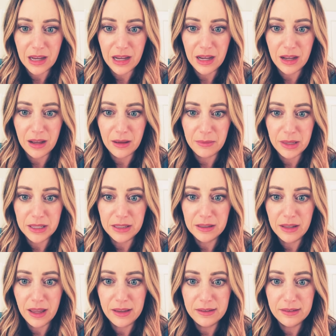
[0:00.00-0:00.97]
Um,
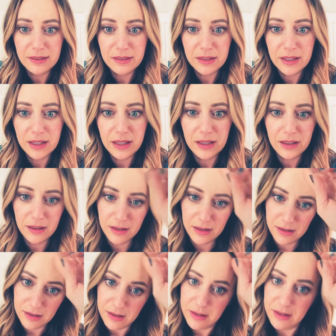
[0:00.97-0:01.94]
Leslie,
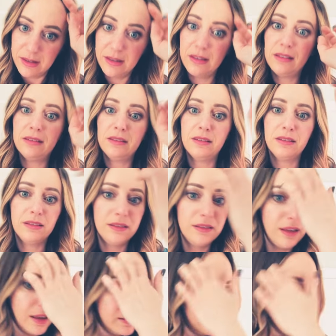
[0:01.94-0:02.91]

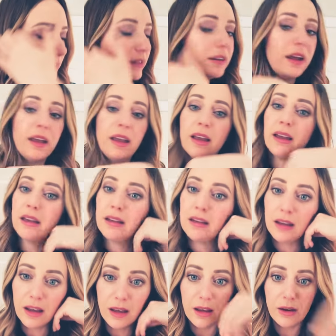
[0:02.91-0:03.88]
Leslie
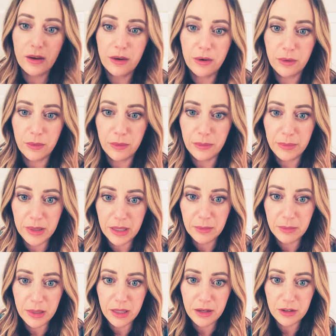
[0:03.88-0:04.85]
Diane oh, being a
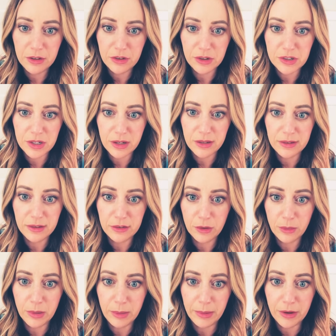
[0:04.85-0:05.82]
pediatrician, I see so
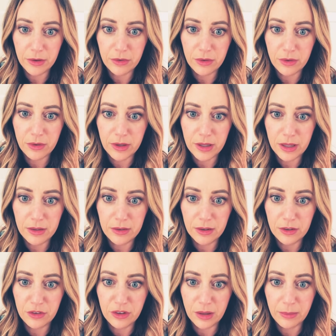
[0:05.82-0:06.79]
many parents with their kids, and I
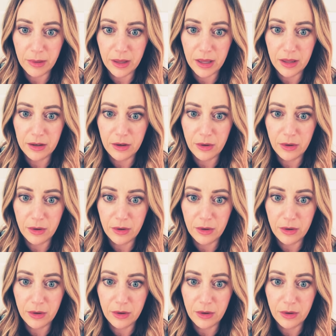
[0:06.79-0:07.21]
shake my head